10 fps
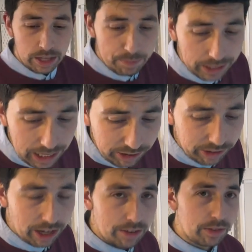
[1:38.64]
my glasses
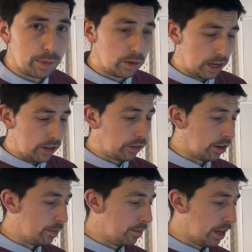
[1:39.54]
have the blue lens on
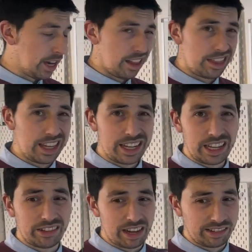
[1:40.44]
them and I think
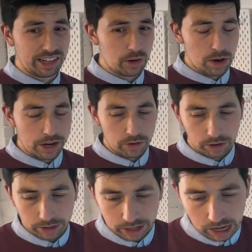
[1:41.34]
it's actually quite annoying
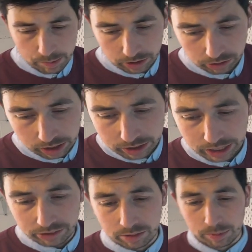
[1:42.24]
on the camera, so I need to
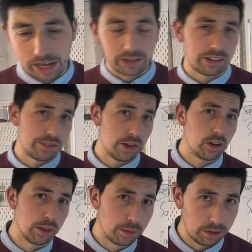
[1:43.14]
get some glasses. I've not
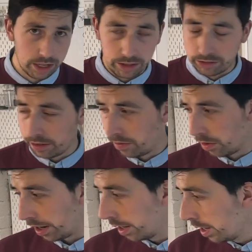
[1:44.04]
got the blue lens
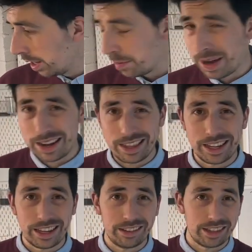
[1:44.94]
for it. Bad thing
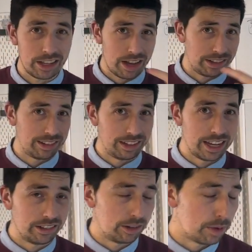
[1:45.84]
is that you actually get
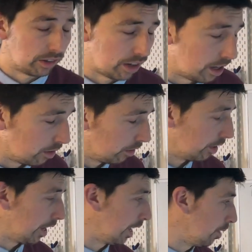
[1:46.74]
to see my shadows
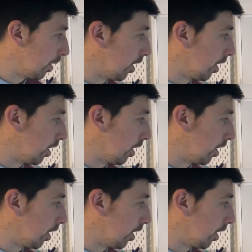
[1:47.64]
when it